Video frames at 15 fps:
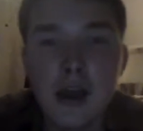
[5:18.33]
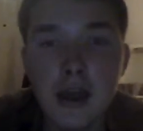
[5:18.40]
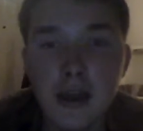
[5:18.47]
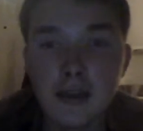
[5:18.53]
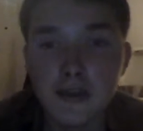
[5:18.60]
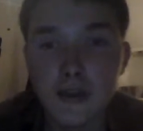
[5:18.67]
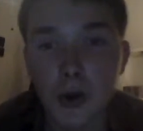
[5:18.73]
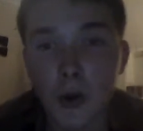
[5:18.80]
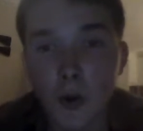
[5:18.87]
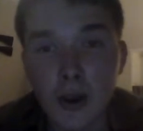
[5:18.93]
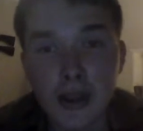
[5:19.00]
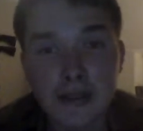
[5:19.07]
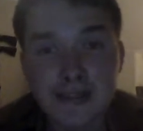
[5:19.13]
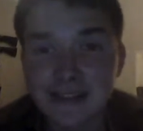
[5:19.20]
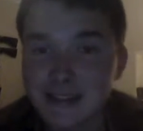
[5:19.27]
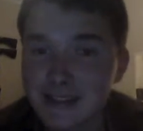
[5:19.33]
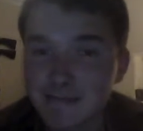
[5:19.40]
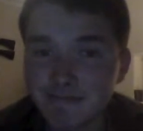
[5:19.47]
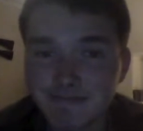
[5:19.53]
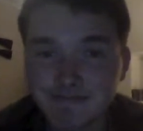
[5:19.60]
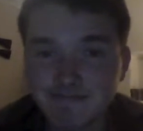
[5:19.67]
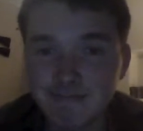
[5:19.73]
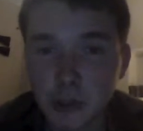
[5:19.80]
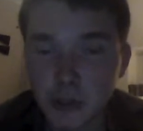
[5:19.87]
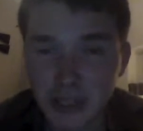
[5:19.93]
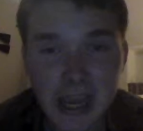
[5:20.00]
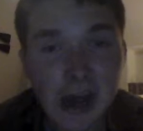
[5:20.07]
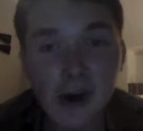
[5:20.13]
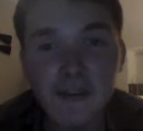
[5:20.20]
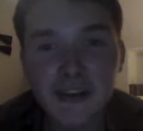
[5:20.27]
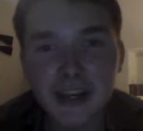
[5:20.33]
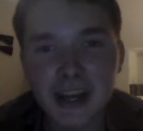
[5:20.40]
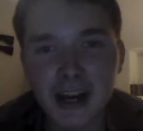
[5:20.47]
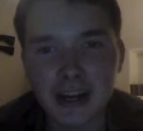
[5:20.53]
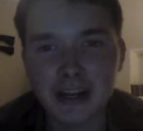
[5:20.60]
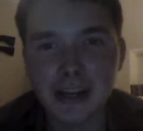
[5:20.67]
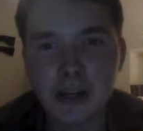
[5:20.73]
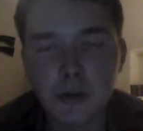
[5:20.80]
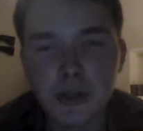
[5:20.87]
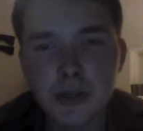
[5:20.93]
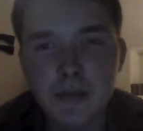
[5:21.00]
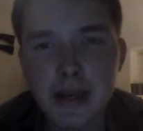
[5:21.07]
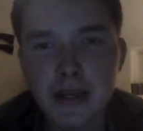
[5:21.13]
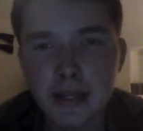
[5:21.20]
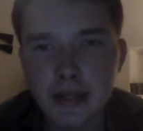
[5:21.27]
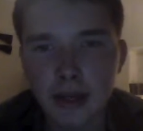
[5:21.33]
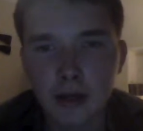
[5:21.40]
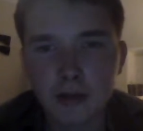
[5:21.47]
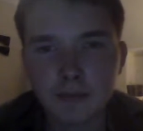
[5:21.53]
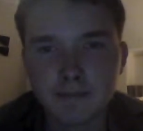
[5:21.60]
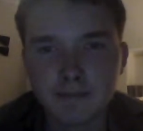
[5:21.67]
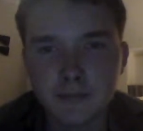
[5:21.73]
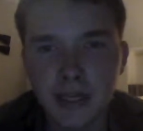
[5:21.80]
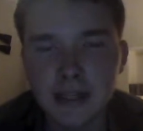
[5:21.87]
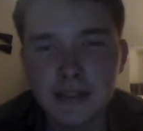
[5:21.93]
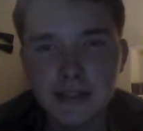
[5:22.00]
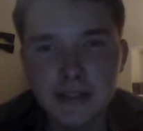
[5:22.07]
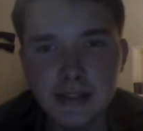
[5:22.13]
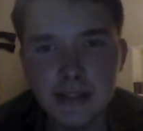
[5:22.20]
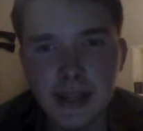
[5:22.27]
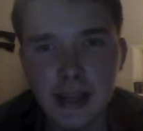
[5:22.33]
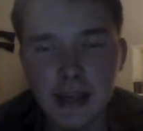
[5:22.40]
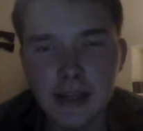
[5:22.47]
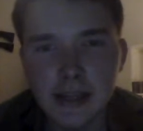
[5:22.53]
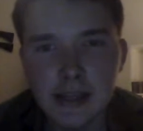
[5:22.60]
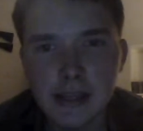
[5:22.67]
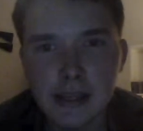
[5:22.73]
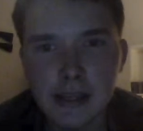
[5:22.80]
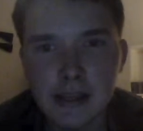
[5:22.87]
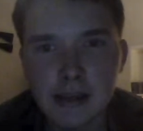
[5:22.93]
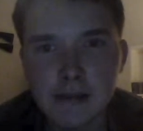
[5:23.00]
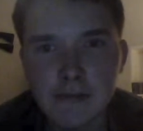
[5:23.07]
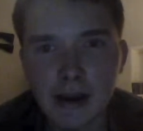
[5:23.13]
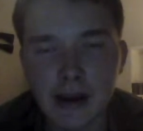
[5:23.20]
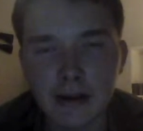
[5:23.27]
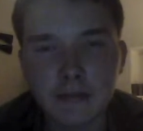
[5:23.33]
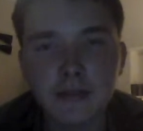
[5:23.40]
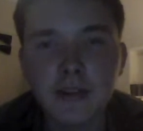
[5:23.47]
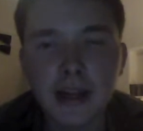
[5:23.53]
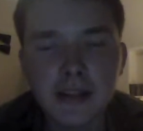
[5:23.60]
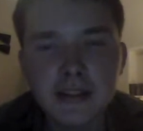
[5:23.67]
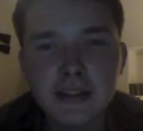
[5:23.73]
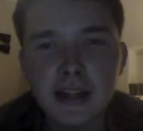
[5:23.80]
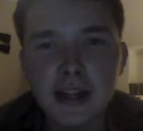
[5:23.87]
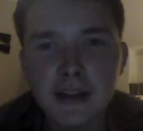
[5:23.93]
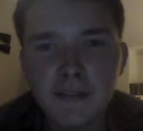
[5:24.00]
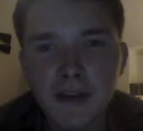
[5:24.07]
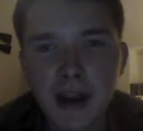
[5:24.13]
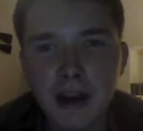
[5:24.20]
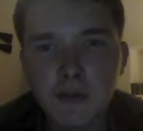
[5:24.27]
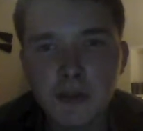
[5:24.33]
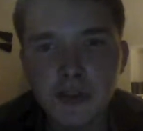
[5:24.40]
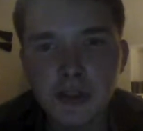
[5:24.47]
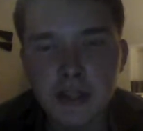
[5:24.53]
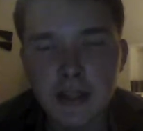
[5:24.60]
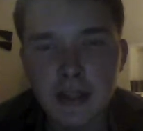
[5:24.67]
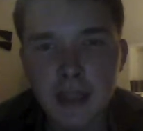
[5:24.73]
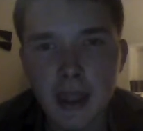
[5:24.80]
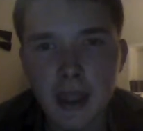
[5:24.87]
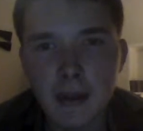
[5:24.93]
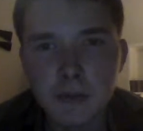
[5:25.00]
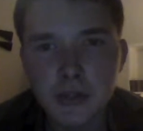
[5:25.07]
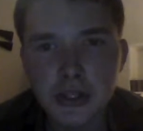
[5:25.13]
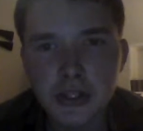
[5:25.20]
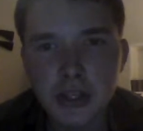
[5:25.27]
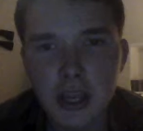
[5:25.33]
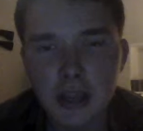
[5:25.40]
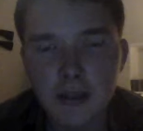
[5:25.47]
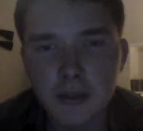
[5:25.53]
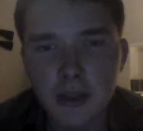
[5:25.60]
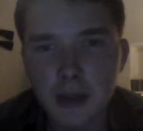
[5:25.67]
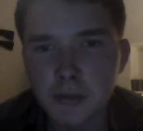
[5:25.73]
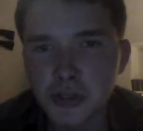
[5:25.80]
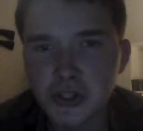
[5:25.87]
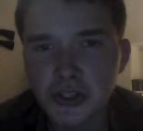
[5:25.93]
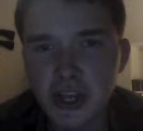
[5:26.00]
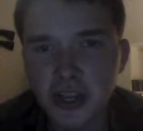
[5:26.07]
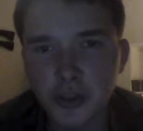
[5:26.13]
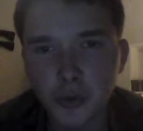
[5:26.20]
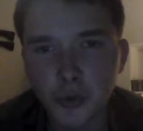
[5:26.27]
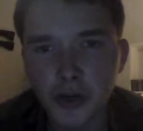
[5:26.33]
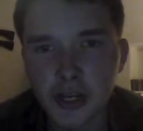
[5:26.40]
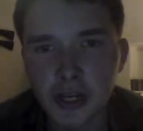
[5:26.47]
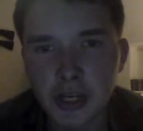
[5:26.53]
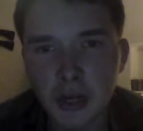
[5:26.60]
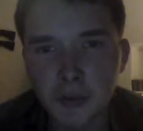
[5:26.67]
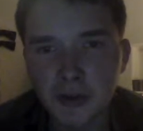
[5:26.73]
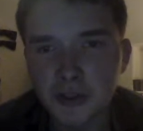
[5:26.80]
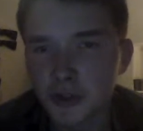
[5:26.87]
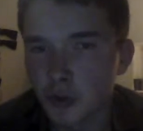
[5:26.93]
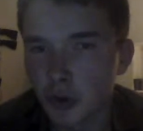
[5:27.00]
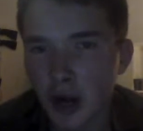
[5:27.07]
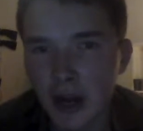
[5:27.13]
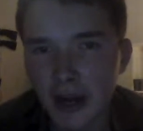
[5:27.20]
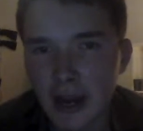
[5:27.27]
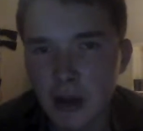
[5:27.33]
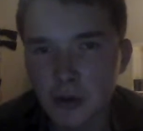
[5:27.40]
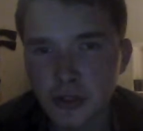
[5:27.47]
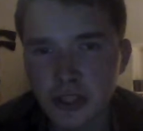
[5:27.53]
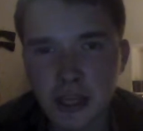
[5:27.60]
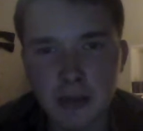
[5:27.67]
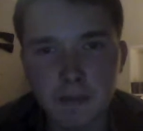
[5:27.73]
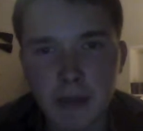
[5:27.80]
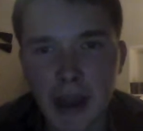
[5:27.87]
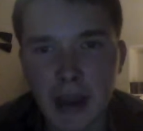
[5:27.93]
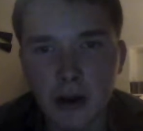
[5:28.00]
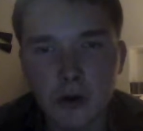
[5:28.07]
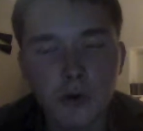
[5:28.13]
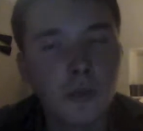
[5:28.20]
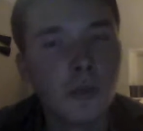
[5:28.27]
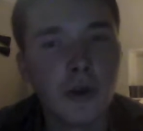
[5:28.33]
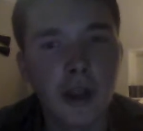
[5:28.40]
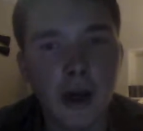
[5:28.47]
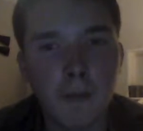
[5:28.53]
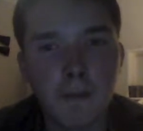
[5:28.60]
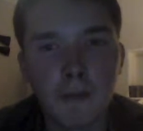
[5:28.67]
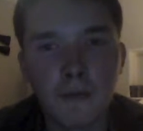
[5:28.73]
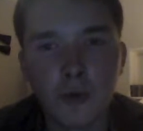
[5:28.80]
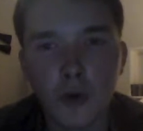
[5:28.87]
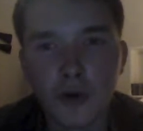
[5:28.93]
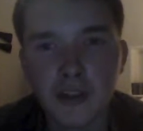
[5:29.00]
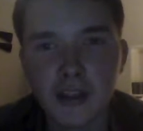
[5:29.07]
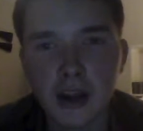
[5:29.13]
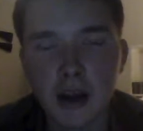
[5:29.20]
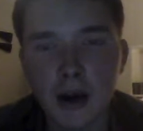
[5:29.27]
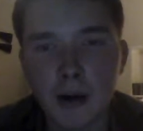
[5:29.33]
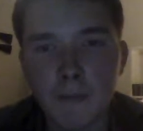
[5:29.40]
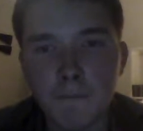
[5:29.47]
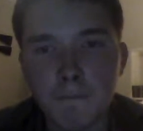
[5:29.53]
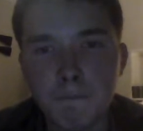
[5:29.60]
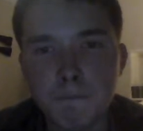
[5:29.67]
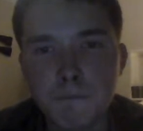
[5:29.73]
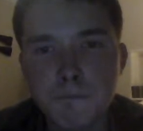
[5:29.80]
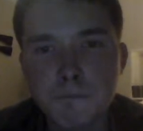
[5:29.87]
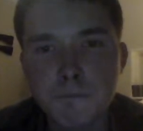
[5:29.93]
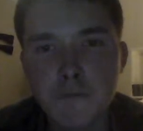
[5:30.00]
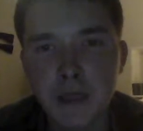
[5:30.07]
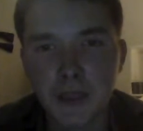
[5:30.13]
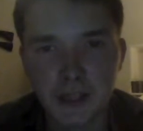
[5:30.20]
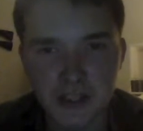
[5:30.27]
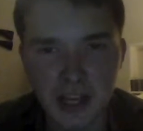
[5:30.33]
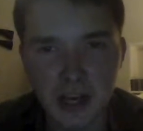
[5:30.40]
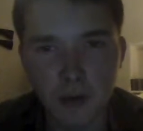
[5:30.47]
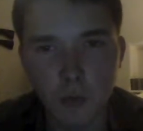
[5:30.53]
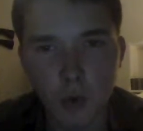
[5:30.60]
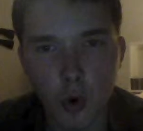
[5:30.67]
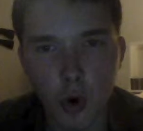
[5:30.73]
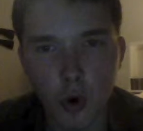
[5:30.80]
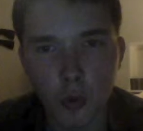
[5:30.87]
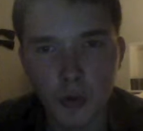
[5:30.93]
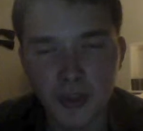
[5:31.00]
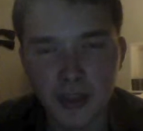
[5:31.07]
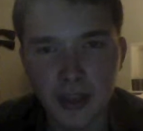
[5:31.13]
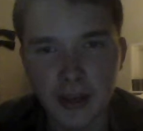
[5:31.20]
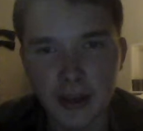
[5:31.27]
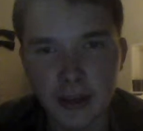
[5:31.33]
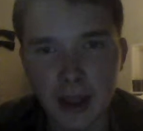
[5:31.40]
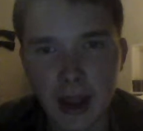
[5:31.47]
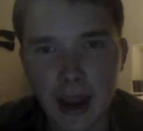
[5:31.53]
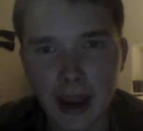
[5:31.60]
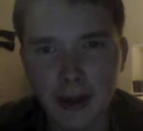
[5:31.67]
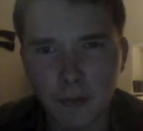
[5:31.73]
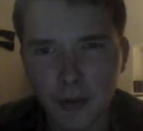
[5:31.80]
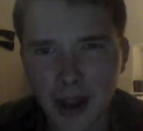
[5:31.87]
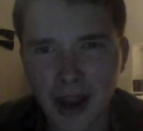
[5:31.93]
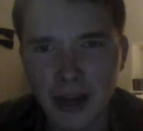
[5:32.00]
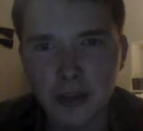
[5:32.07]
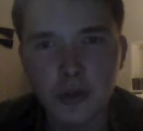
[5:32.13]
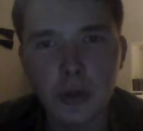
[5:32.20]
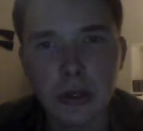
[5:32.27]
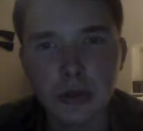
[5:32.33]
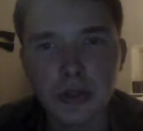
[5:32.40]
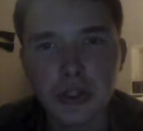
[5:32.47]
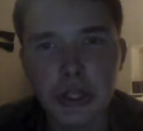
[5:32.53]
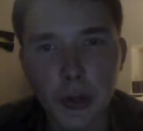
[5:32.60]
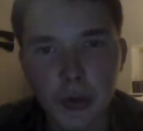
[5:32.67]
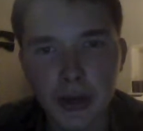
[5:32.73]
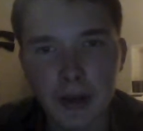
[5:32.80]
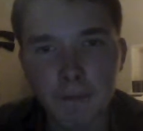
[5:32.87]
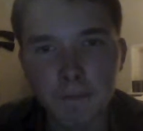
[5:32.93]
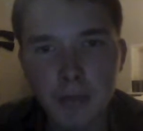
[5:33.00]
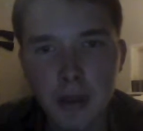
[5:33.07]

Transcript: So it was a hell of a gun. It was made in 1985. 1985 was the M16A3 coming to the Rock House kickback when before the second war within Iraq throughout Syria